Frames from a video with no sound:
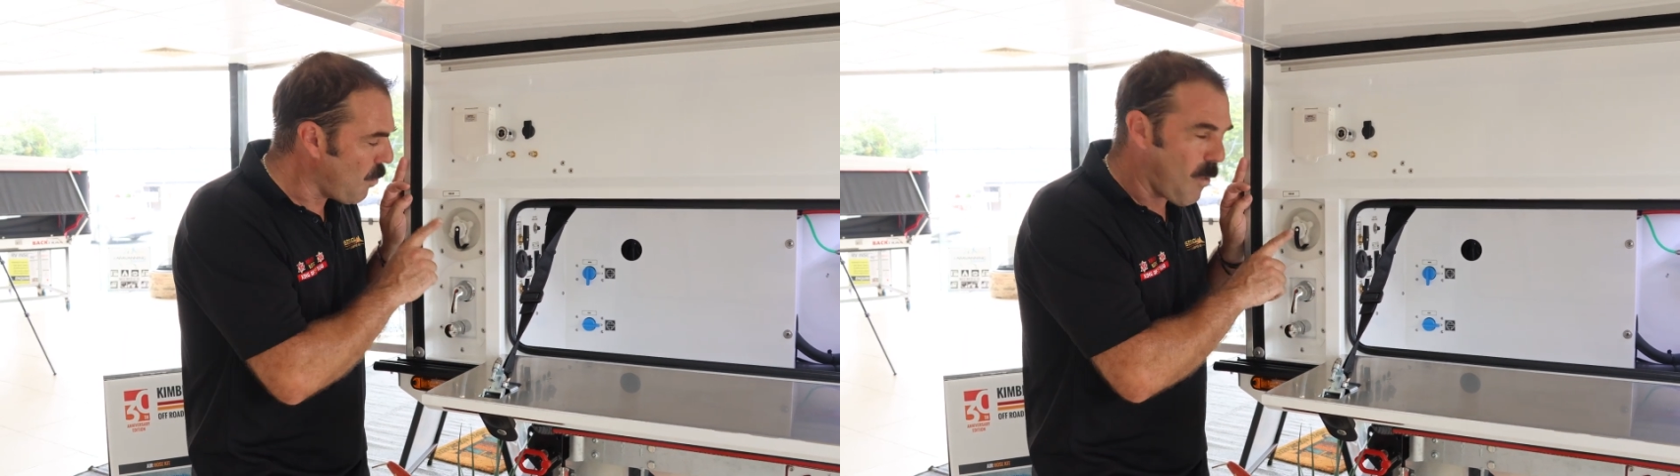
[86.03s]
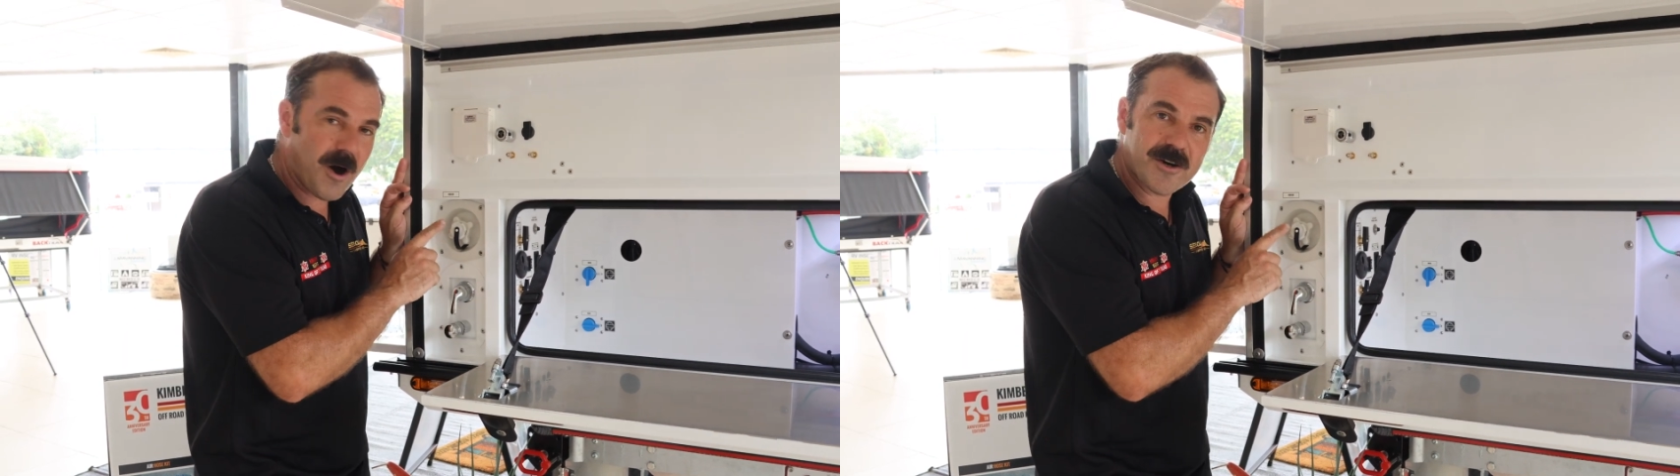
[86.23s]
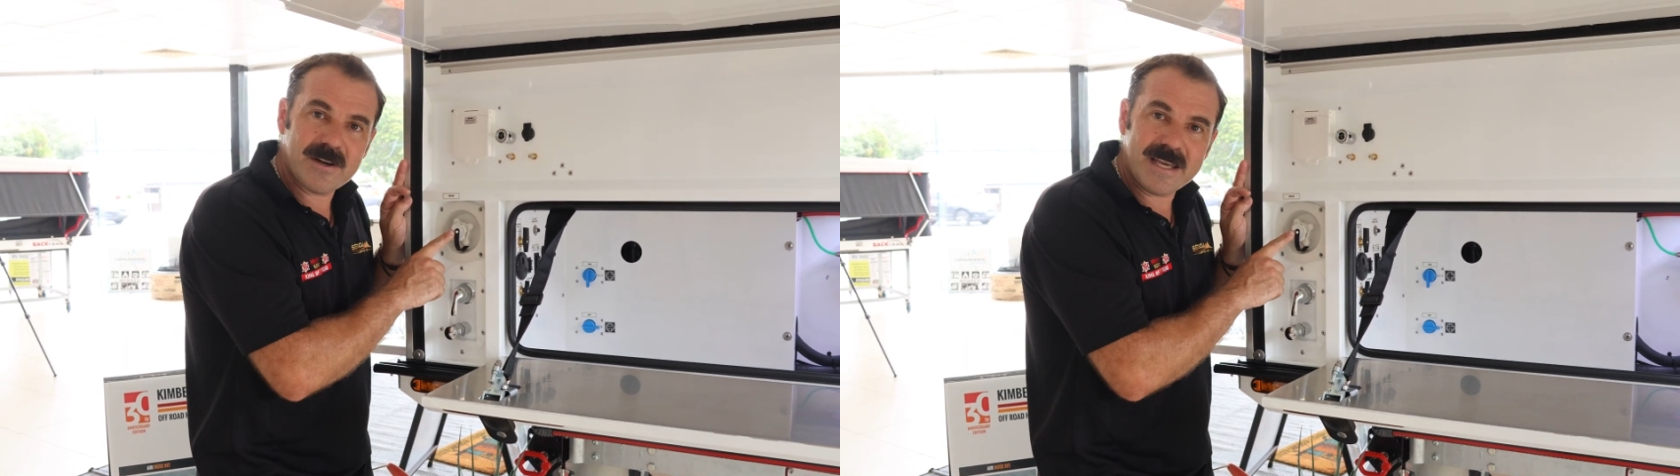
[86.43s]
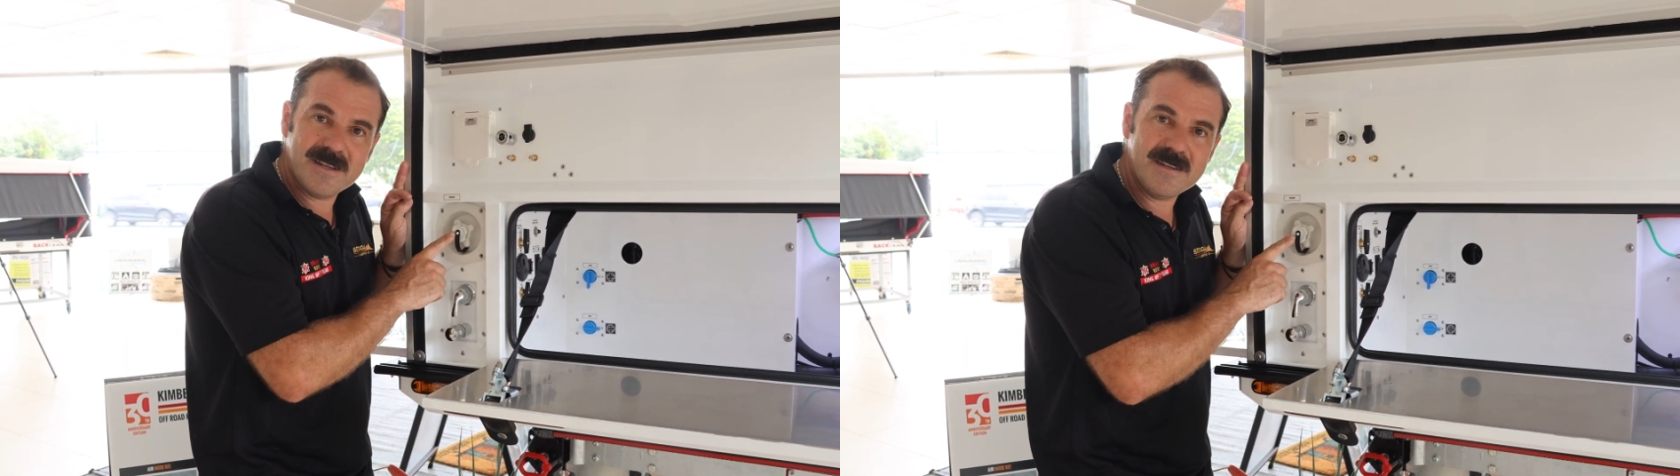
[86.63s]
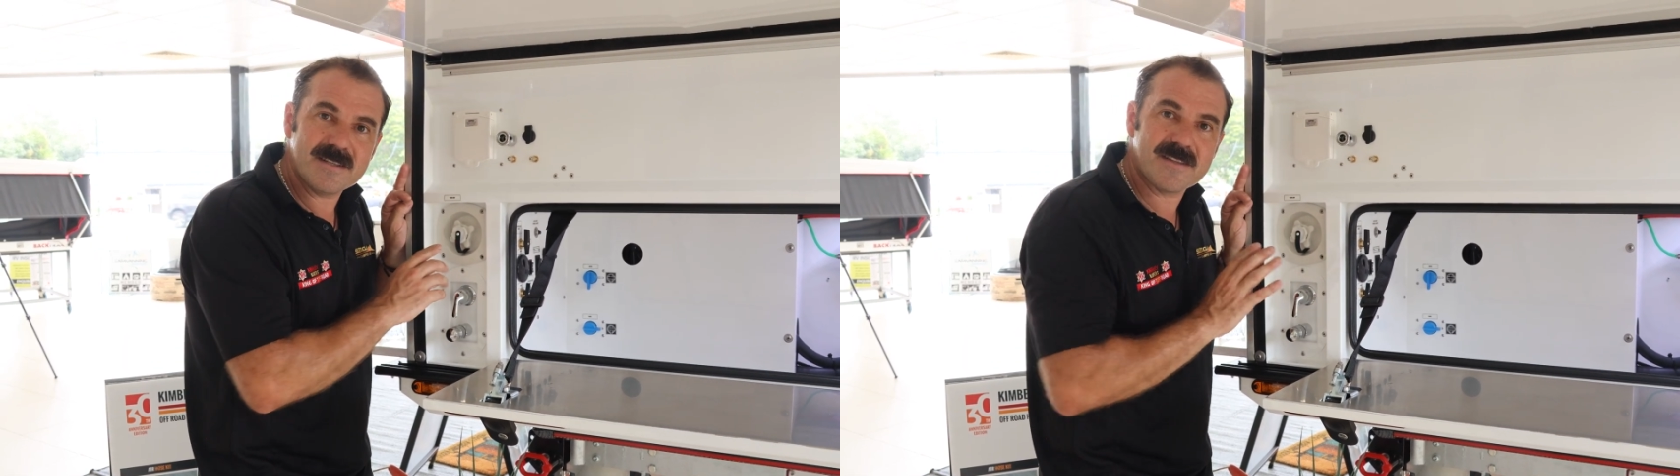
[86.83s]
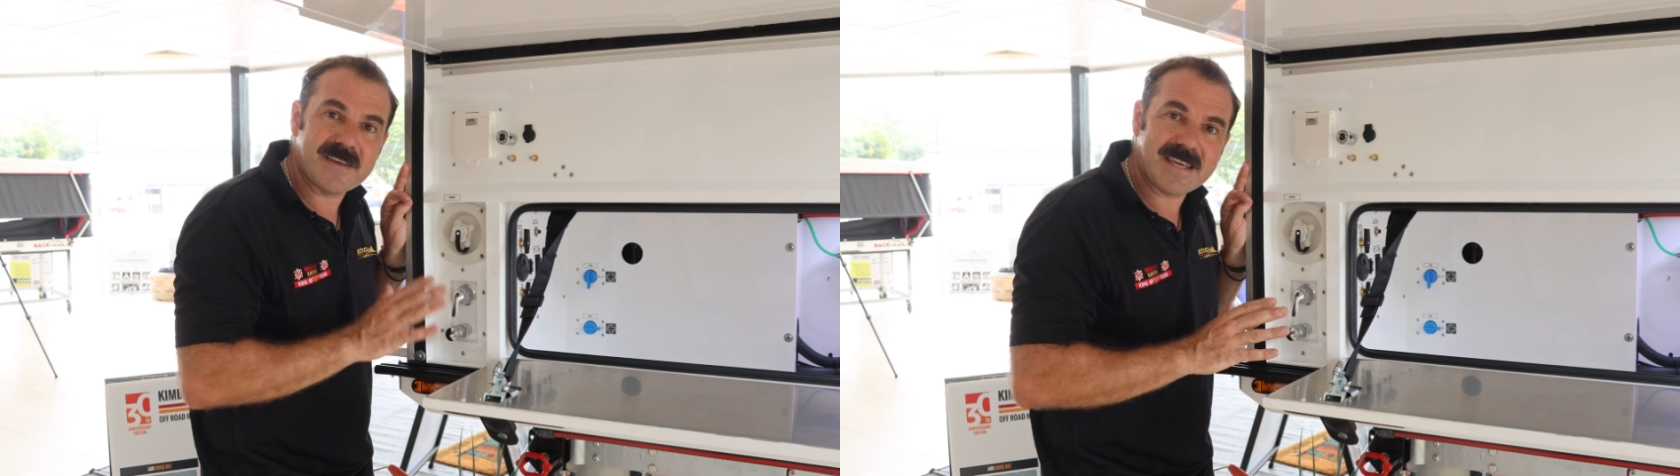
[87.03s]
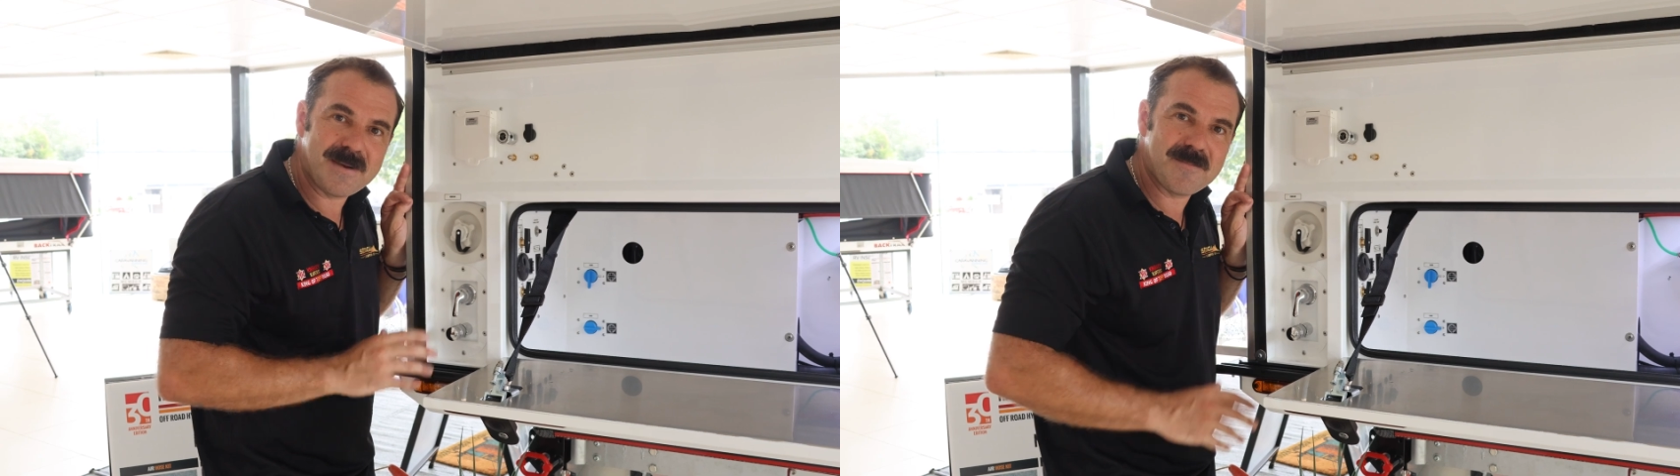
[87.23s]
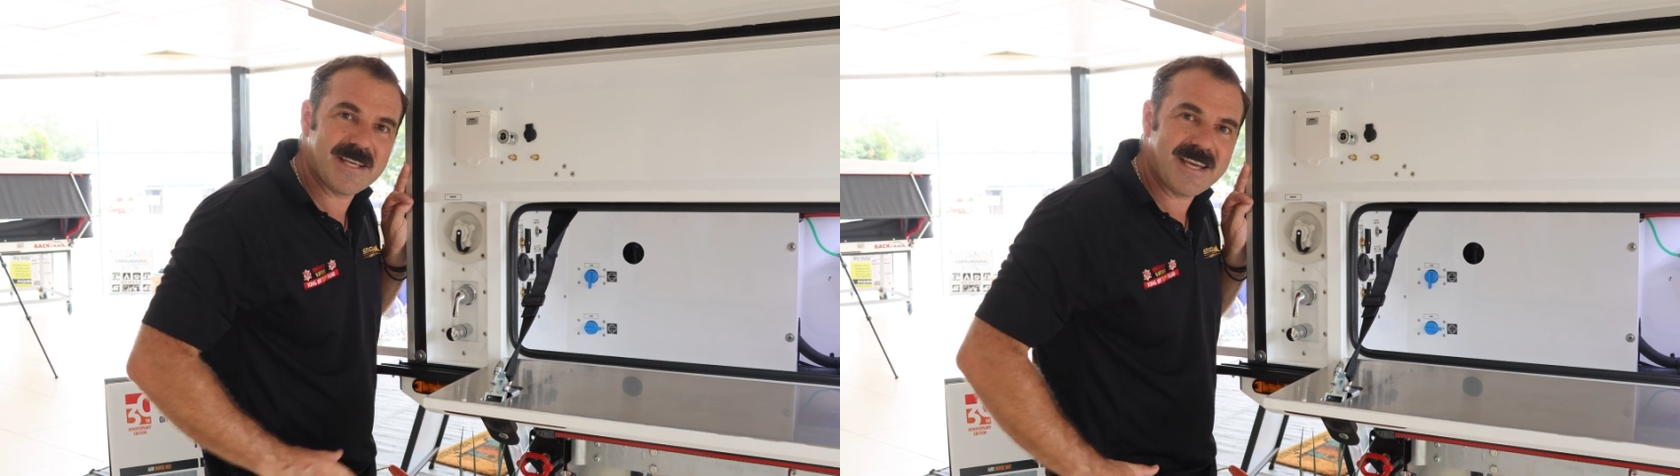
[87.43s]
water in to the
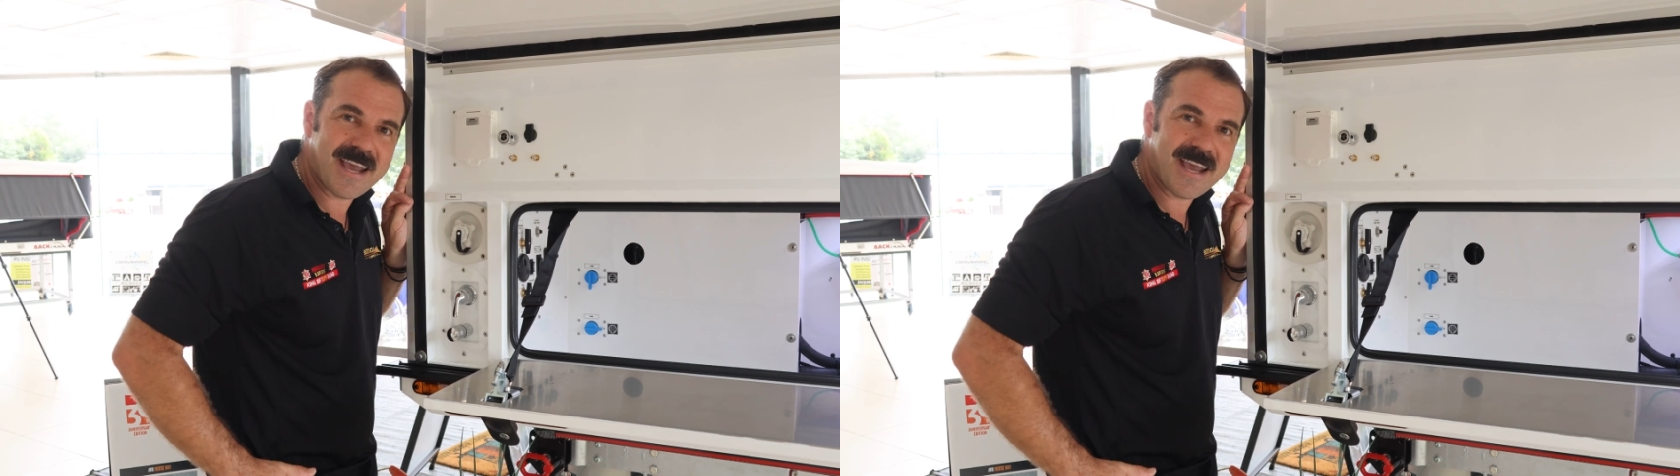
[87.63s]
Kimberley